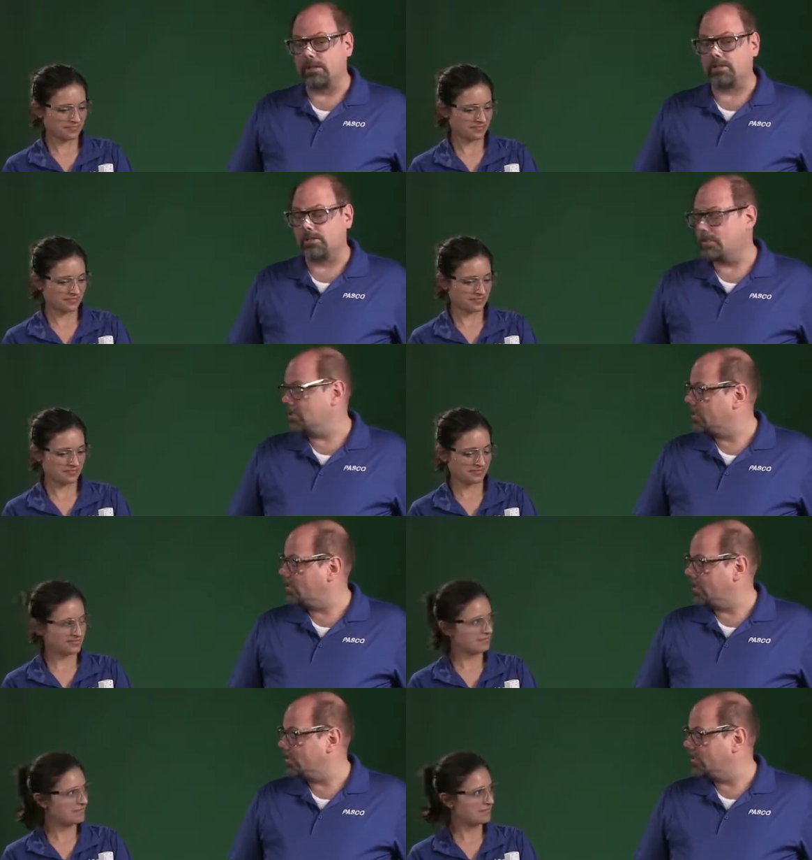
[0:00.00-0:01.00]
Speaker 1: some conditions to
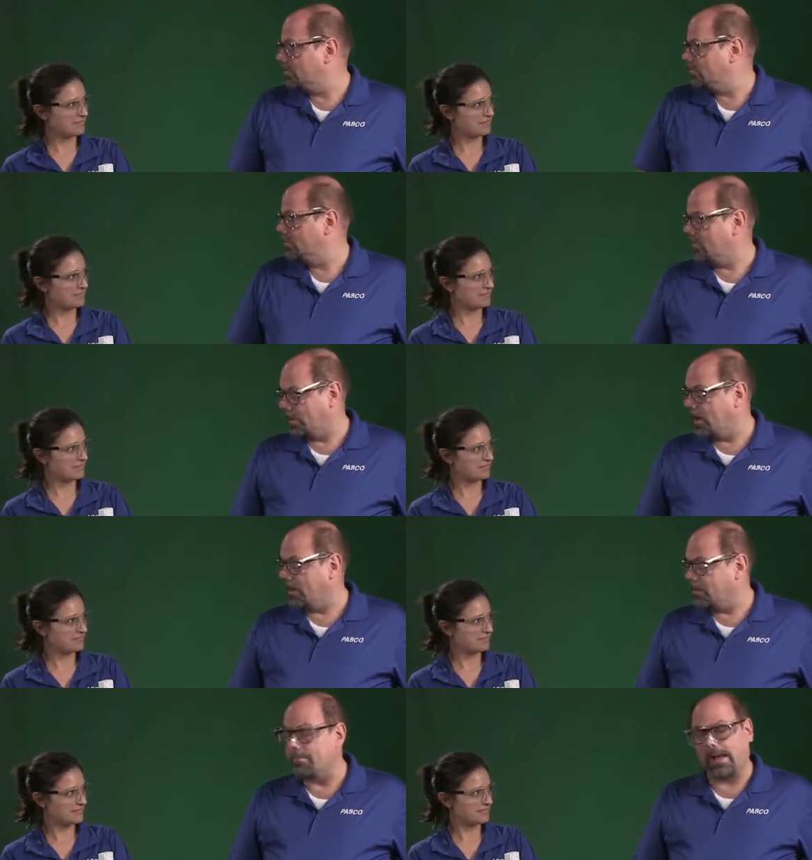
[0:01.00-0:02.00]
see what's
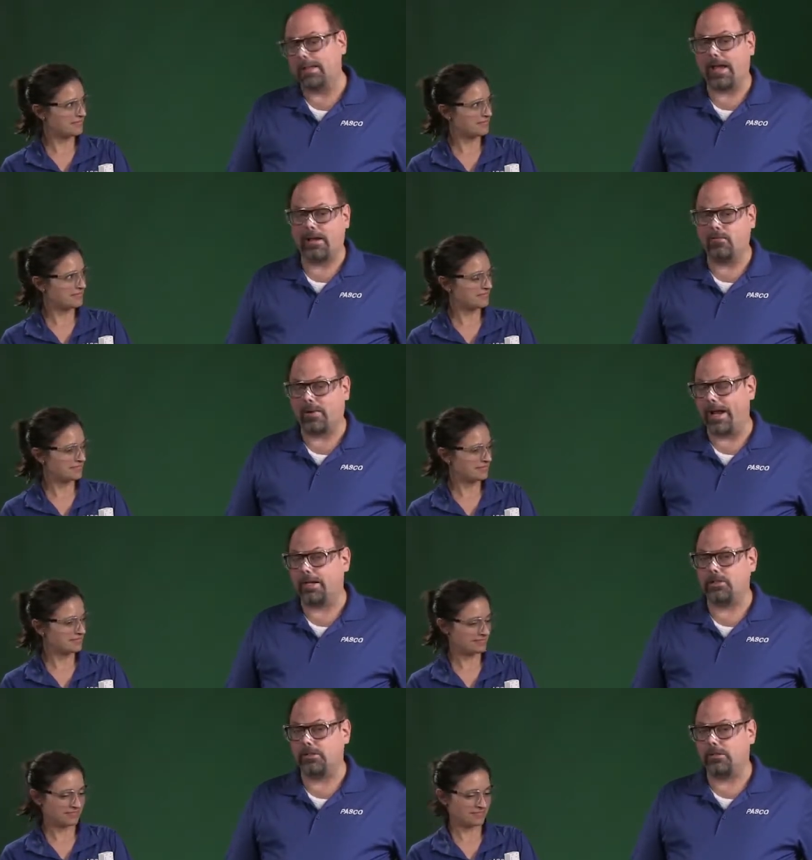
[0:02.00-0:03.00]
going on to make that
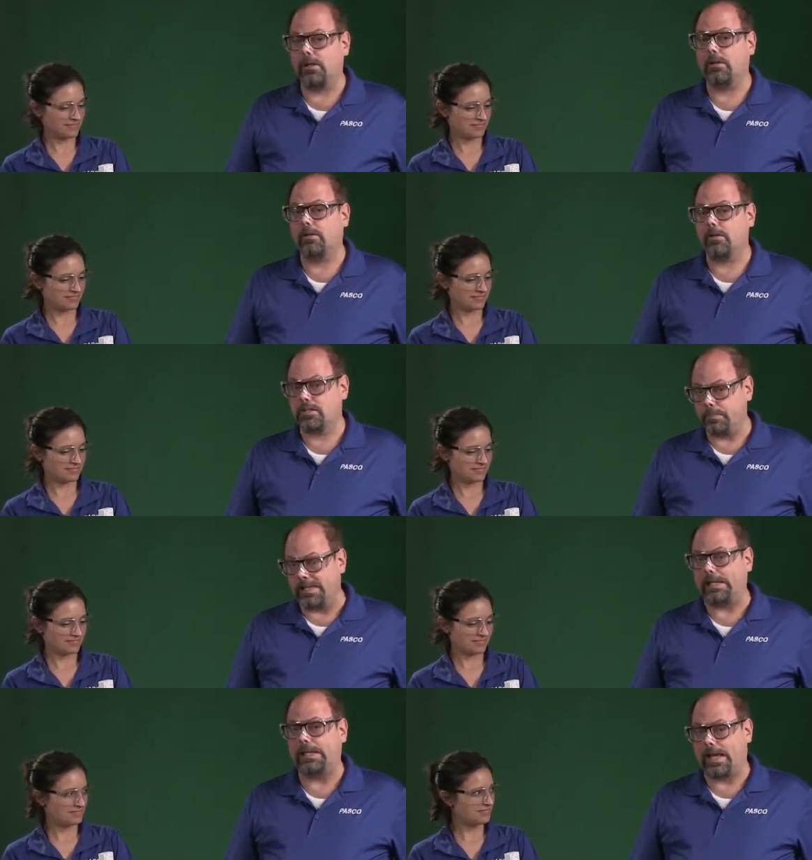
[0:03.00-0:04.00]
reaction
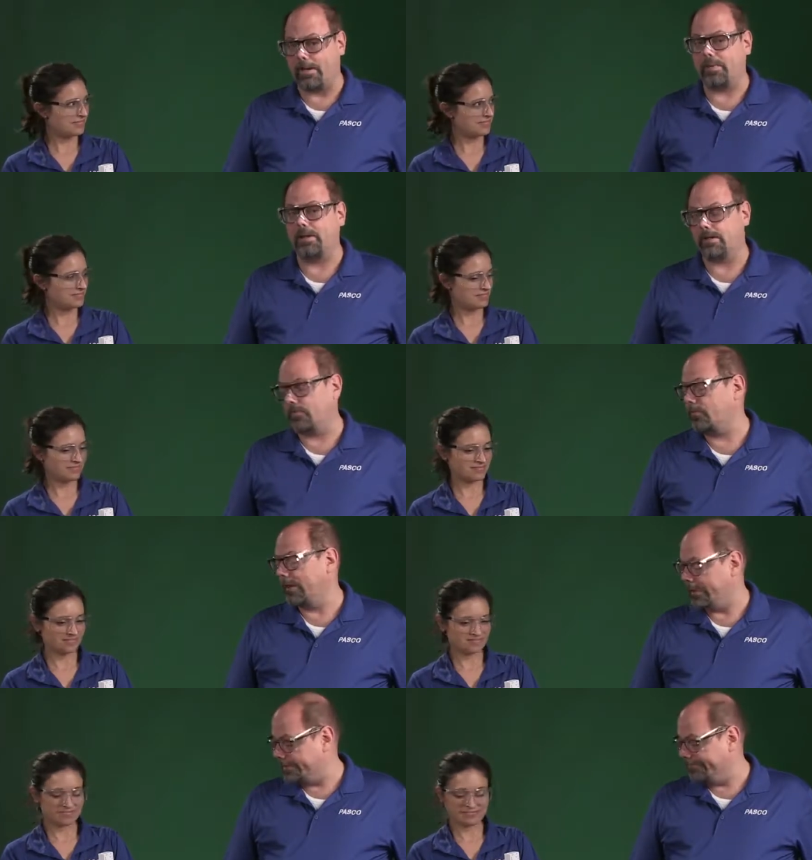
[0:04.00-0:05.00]
speed happen at
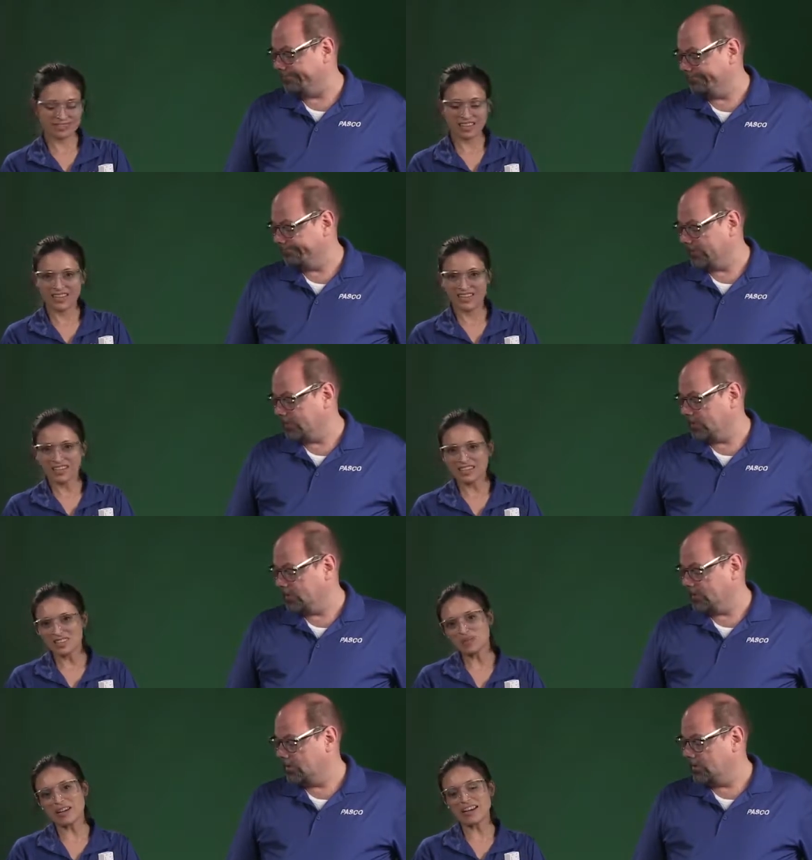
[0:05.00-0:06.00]
different rates.
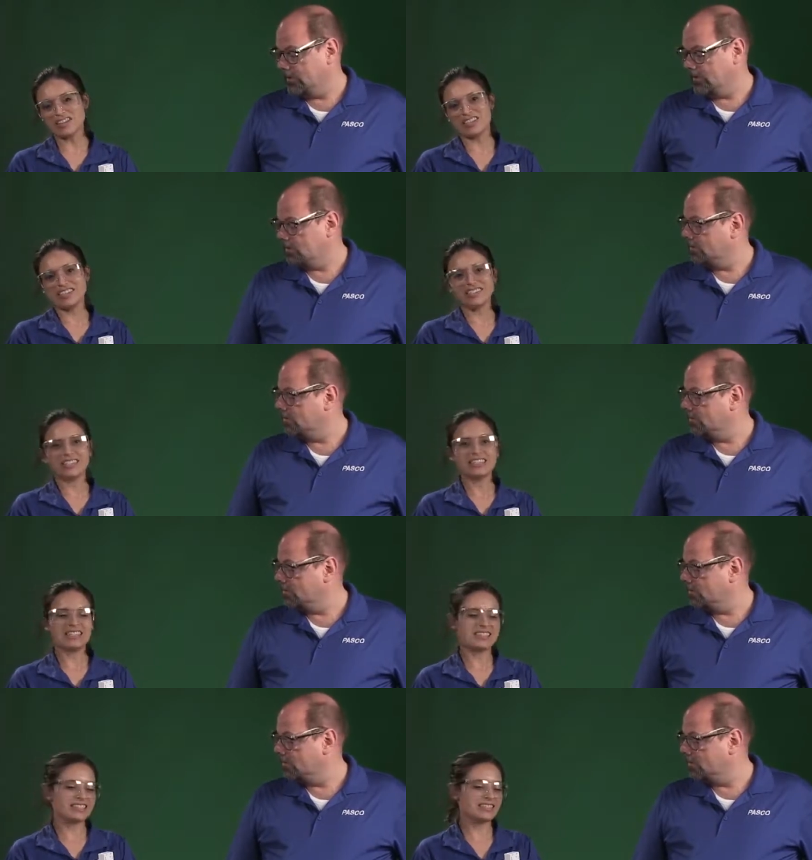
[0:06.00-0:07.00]
Speaker 2: This reaction
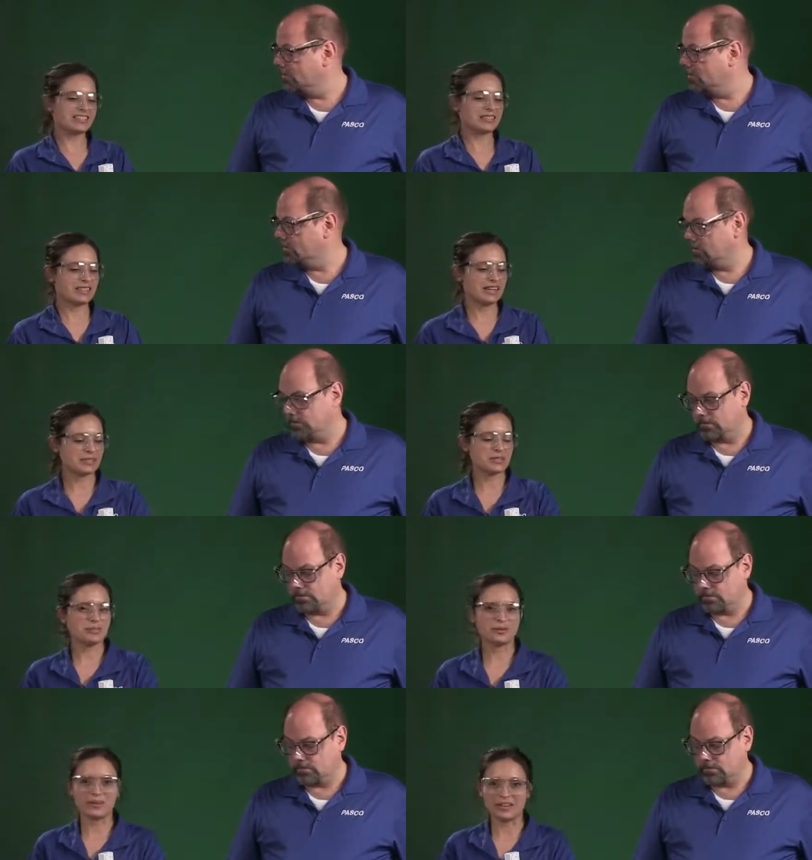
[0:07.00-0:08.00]
is
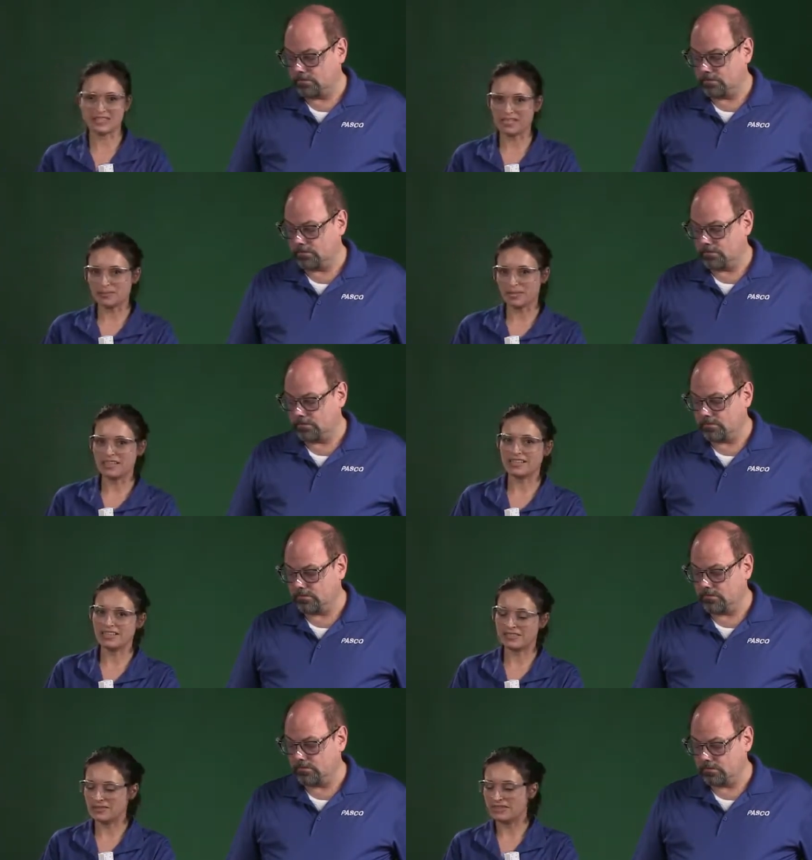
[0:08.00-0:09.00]
hydrogen peroxide
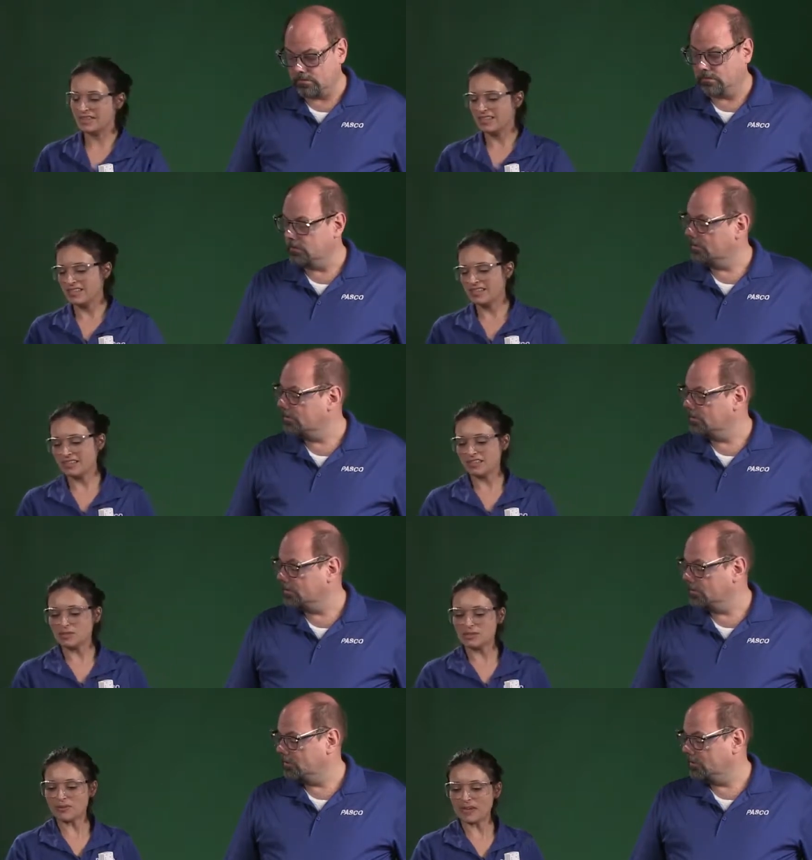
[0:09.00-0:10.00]
breaking down
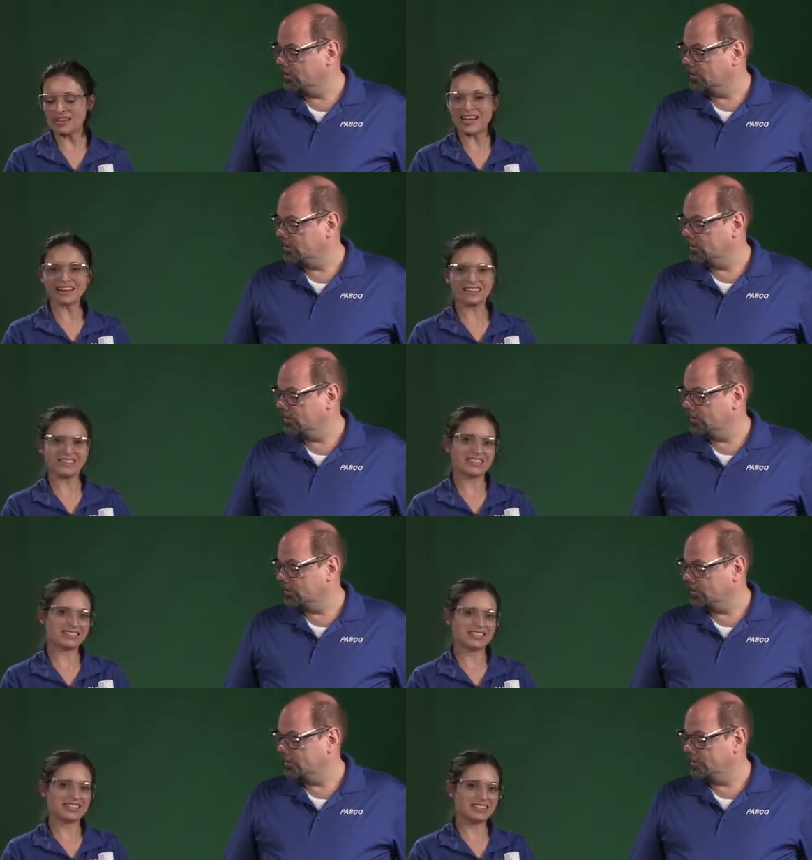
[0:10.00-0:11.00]
uh, when you add a
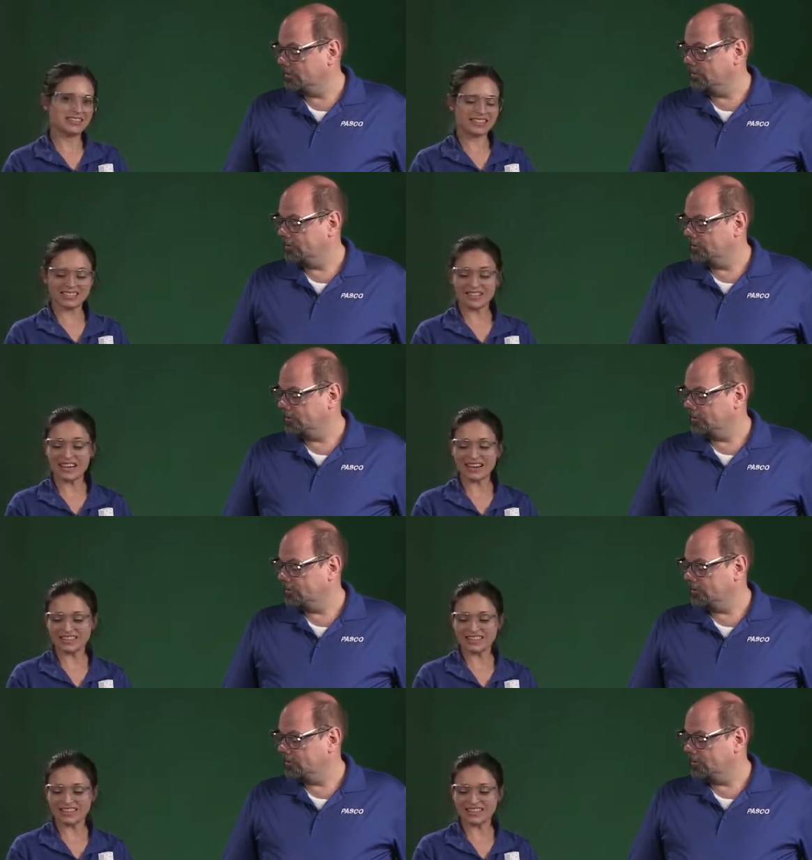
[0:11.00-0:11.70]
catalyst. This is